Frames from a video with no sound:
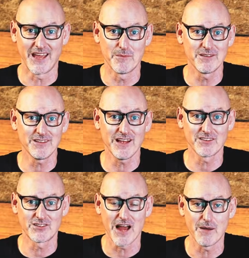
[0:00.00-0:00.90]
Amazon
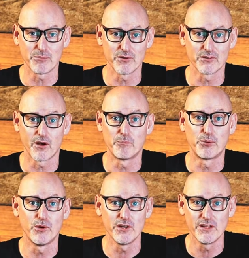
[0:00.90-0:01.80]
shoppers are
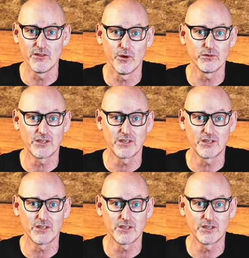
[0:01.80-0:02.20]
putting those